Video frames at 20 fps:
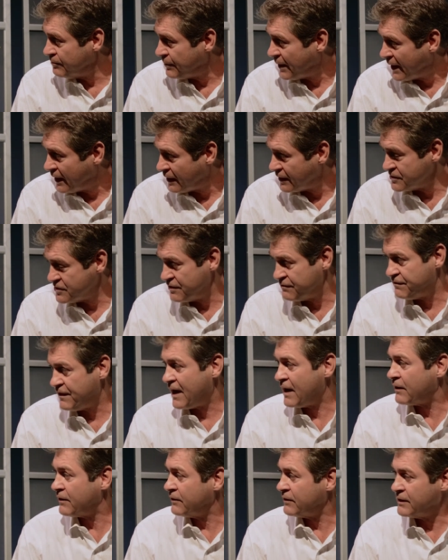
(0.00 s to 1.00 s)
biology
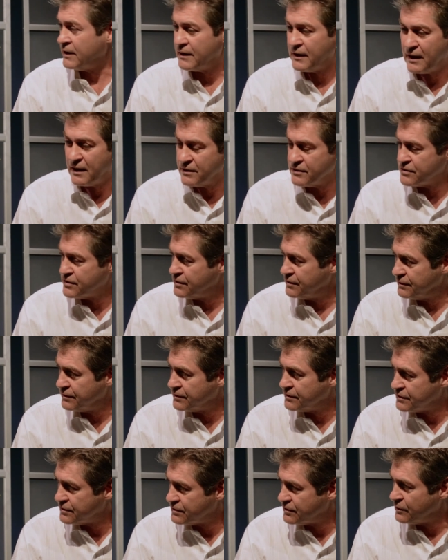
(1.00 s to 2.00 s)
faculty and
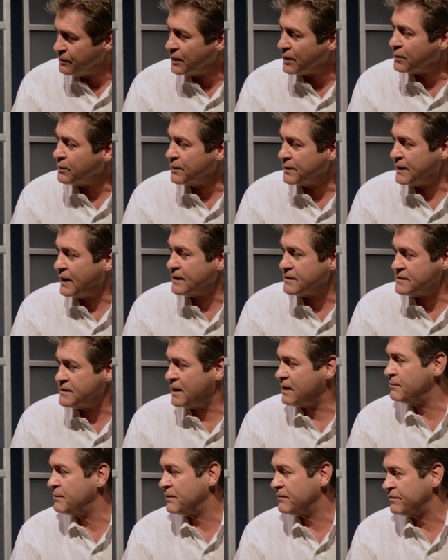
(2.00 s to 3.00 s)
students to work with that
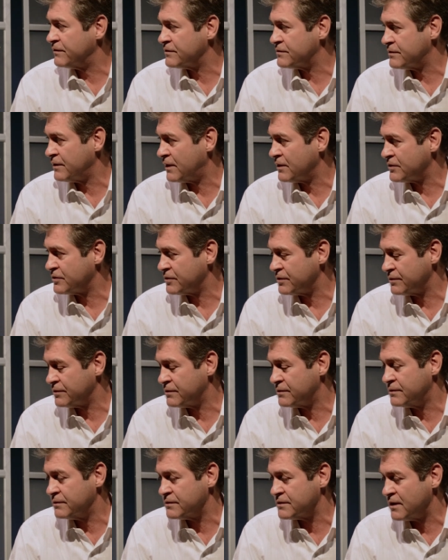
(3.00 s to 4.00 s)
same infrastructure
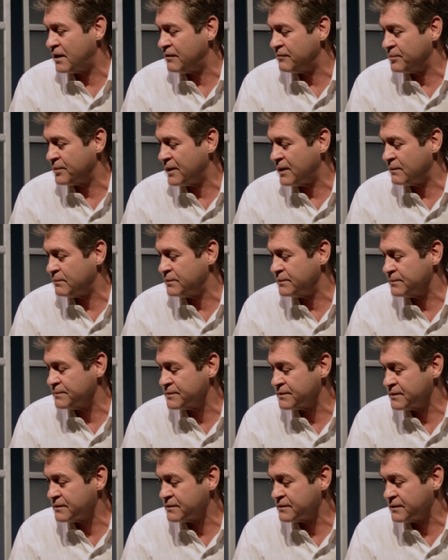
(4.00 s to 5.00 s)
to solve
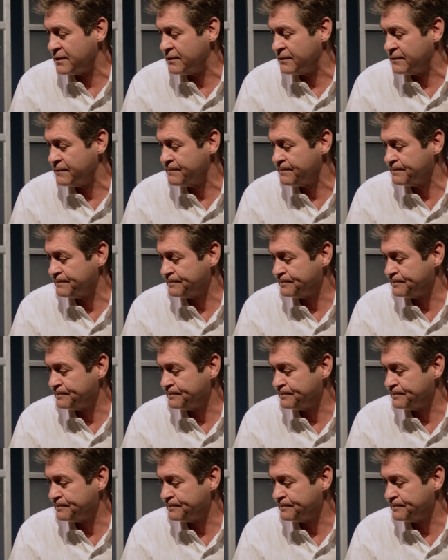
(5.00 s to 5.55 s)
problems. So